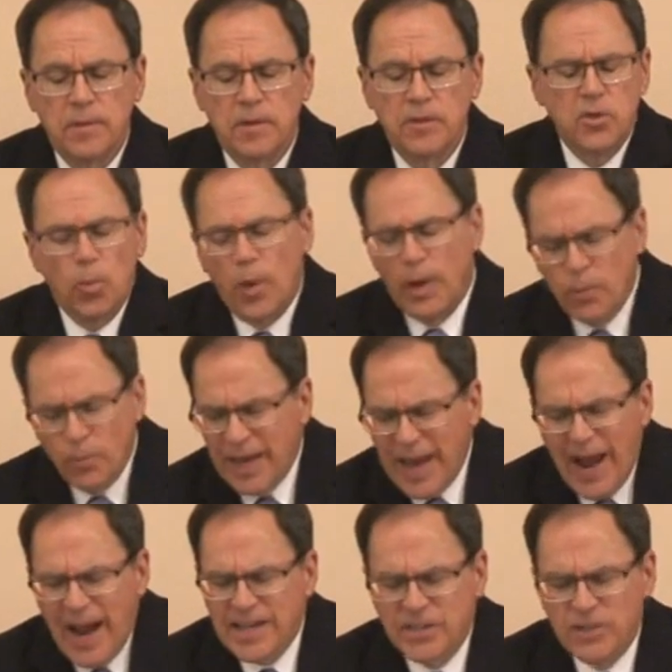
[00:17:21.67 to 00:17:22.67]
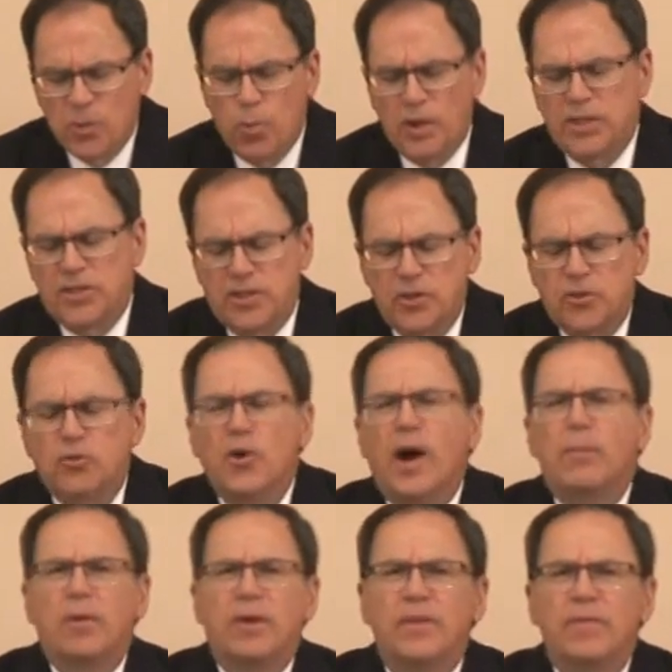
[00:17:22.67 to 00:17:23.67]
So when we ask, what's the
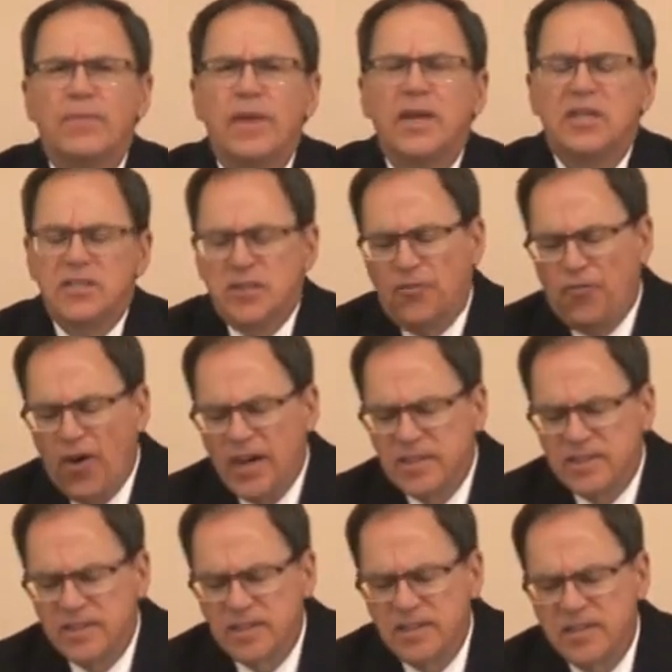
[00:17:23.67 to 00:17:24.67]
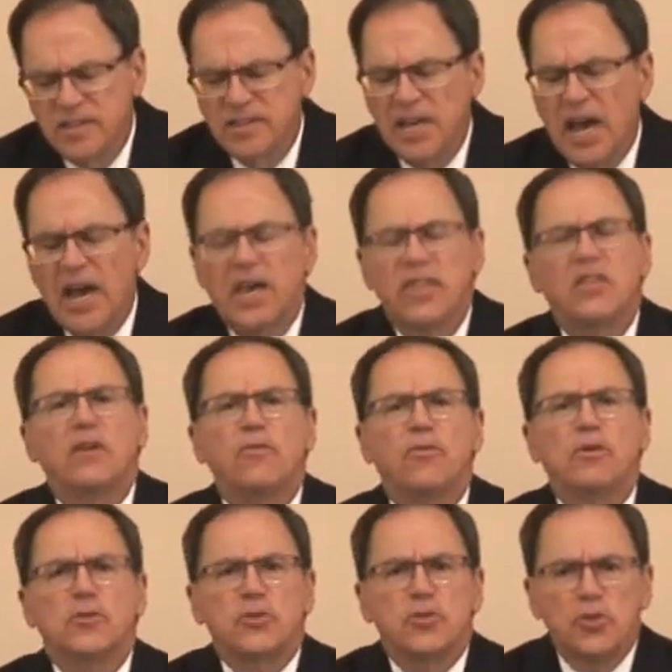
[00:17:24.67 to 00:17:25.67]
trouble? Suffice it to say that
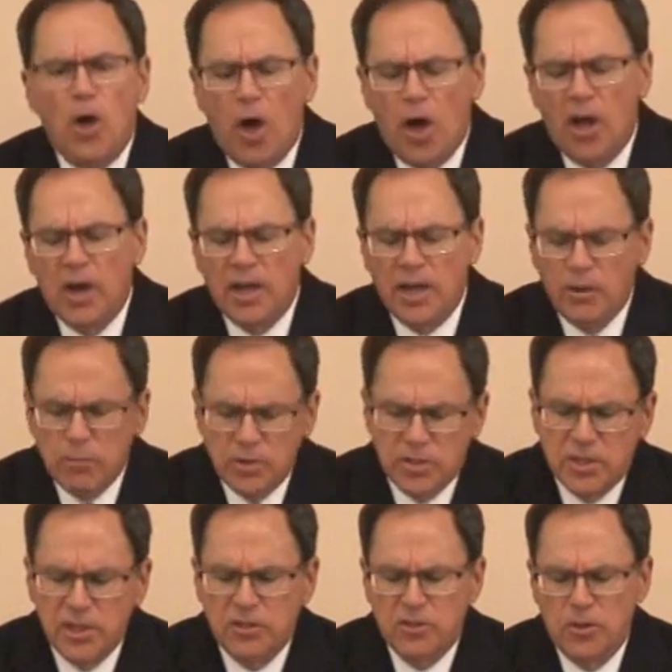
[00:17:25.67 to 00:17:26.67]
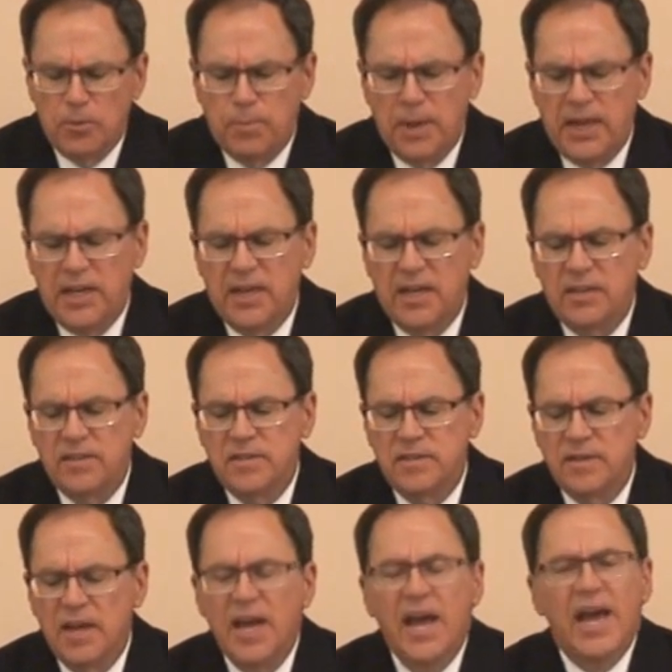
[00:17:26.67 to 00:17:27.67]
for Saul, it was
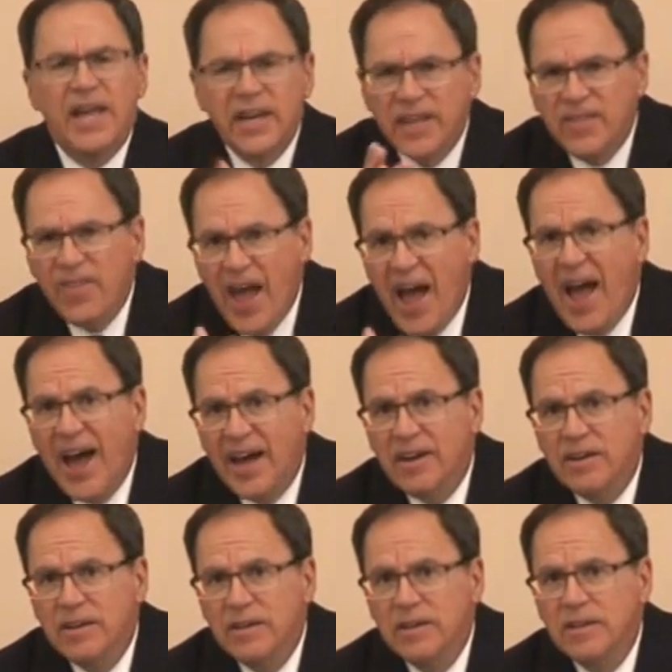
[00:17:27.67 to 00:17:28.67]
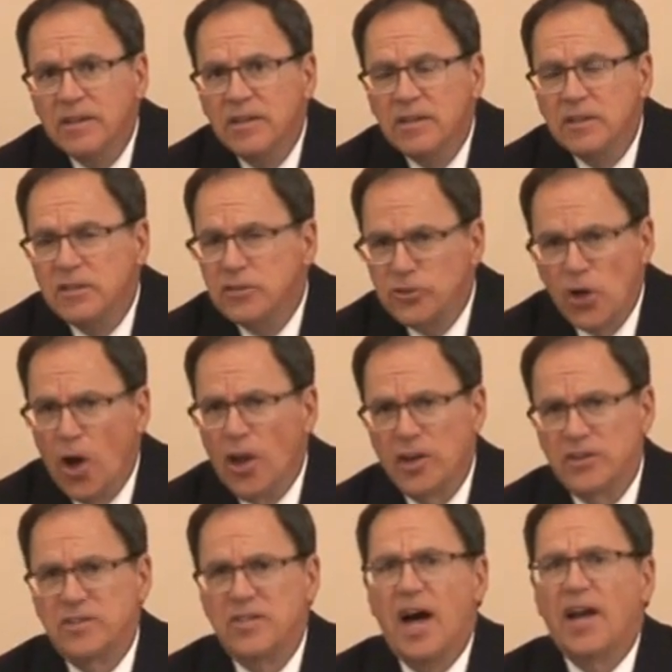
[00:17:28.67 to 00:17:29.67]
disobedience. And in that, Saul
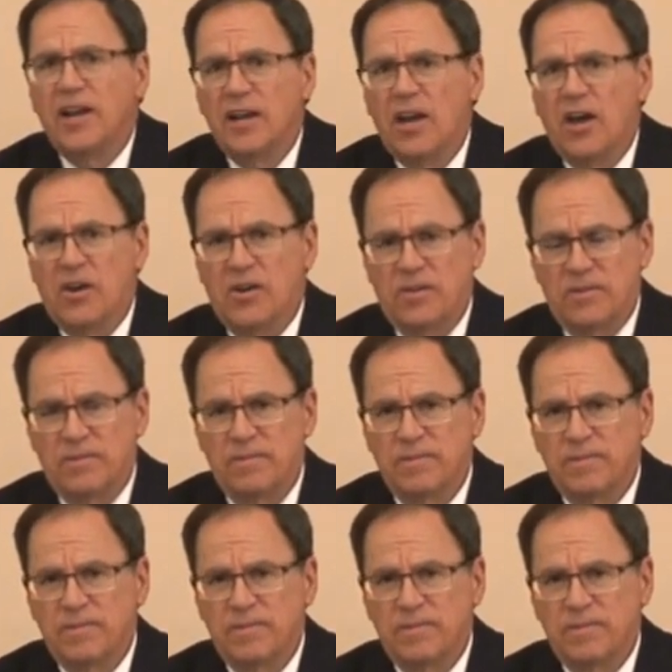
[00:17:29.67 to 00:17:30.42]
is not alone.